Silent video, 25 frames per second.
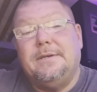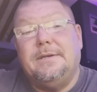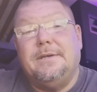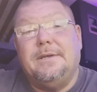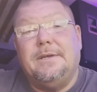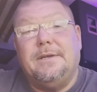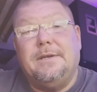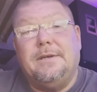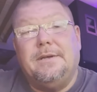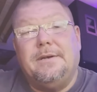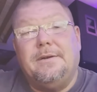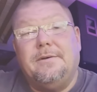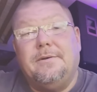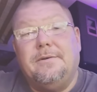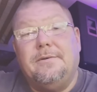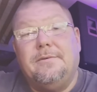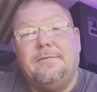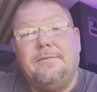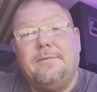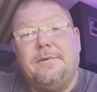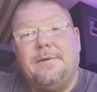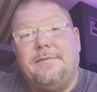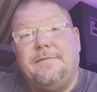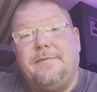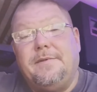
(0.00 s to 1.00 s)
You
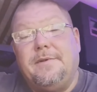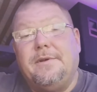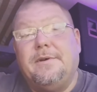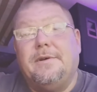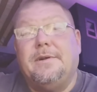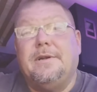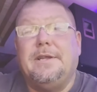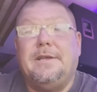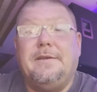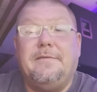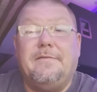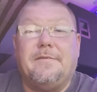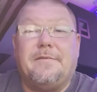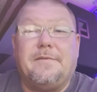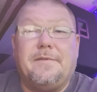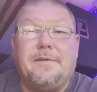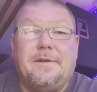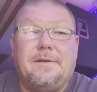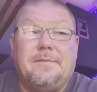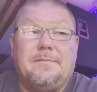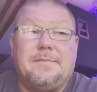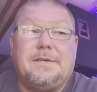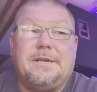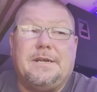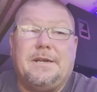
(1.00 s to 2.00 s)
know, if you're gonna leave a
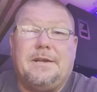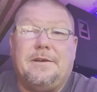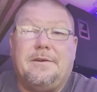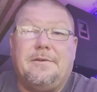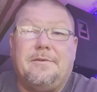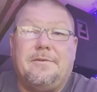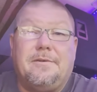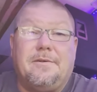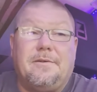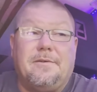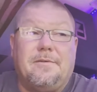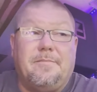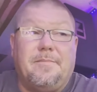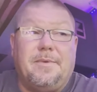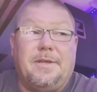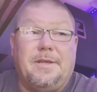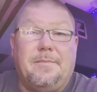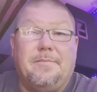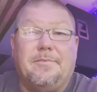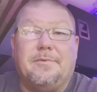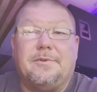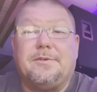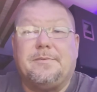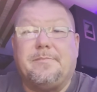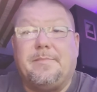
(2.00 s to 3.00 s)
thumbs down on
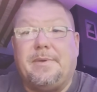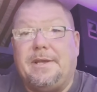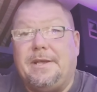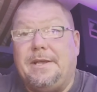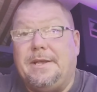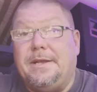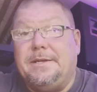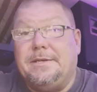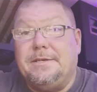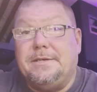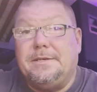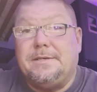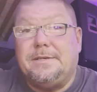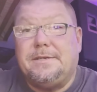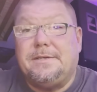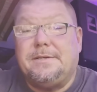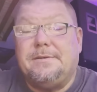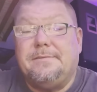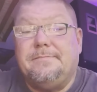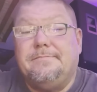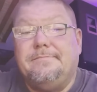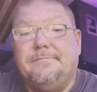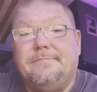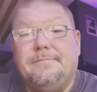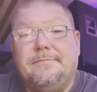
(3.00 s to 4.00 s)
people's pages,
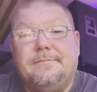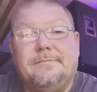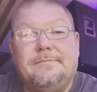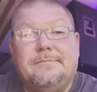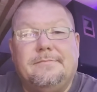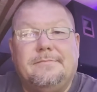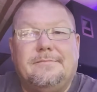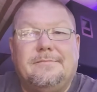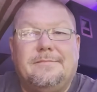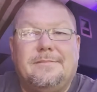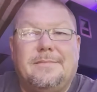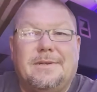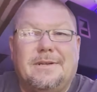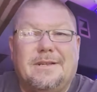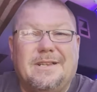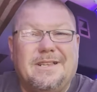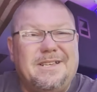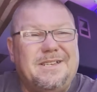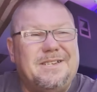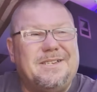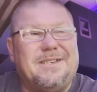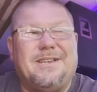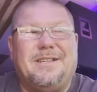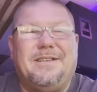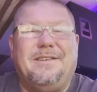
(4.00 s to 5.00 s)
at
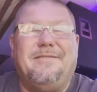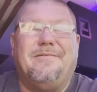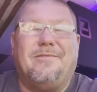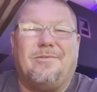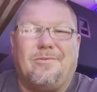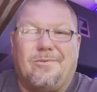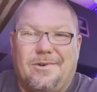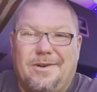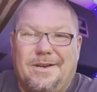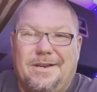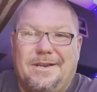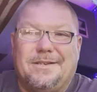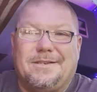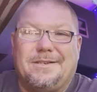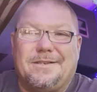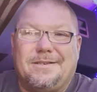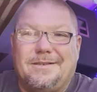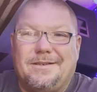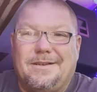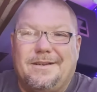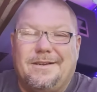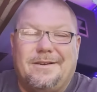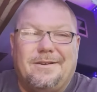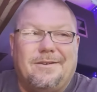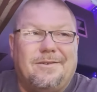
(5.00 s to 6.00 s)
least leave a
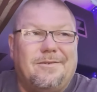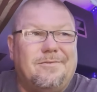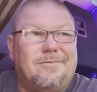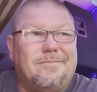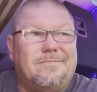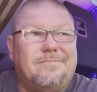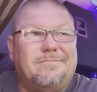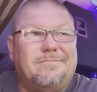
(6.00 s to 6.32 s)
reason, you know.